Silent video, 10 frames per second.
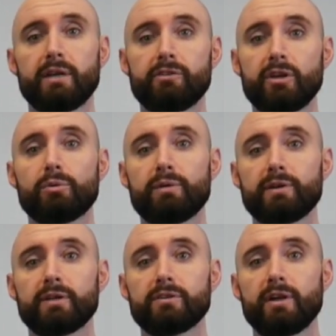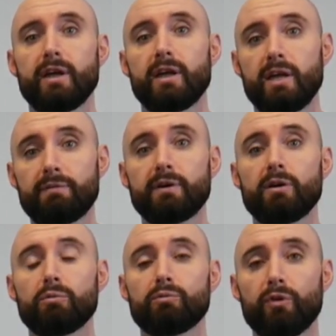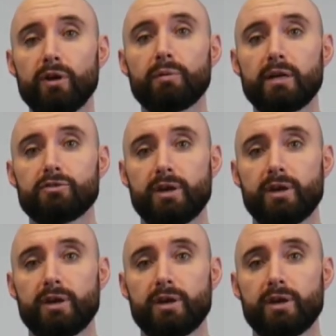it's the equivalent if a very well